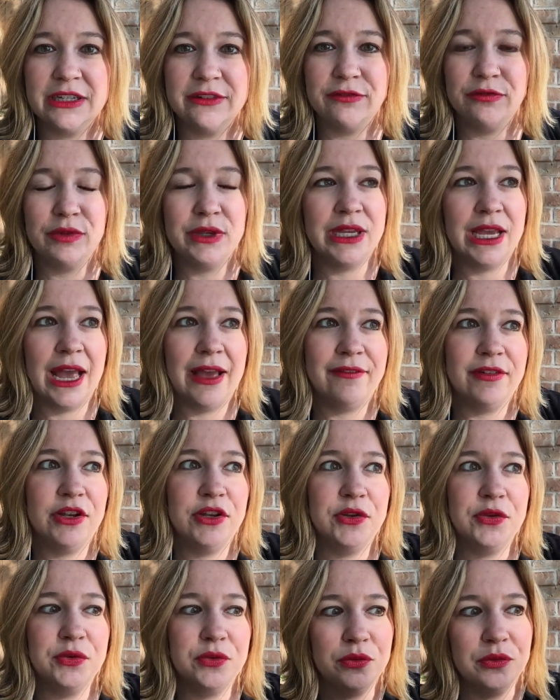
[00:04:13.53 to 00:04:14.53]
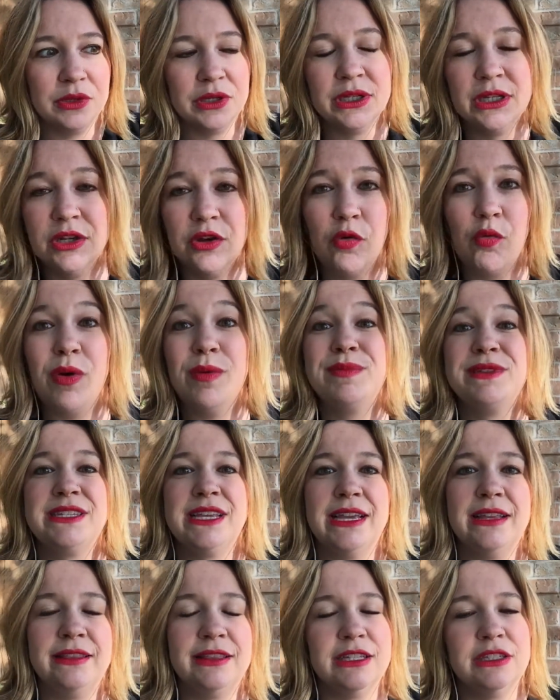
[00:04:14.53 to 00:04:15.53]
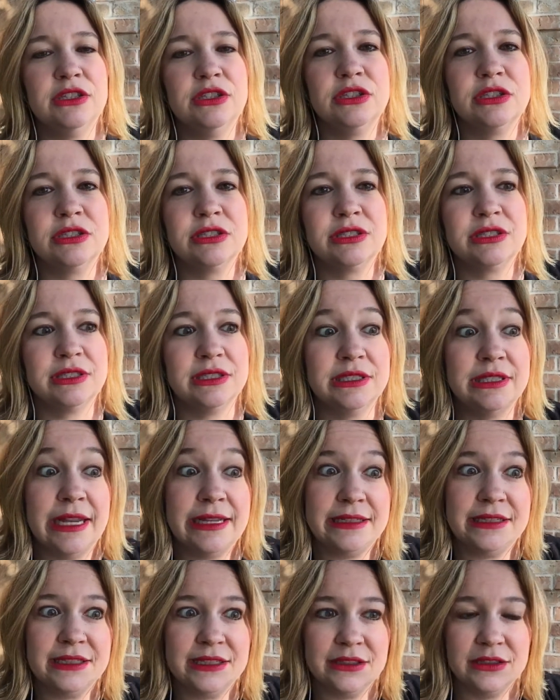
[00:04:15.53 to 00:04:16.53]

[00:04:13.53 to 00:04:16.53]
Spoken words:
if we have a new website that looks nice?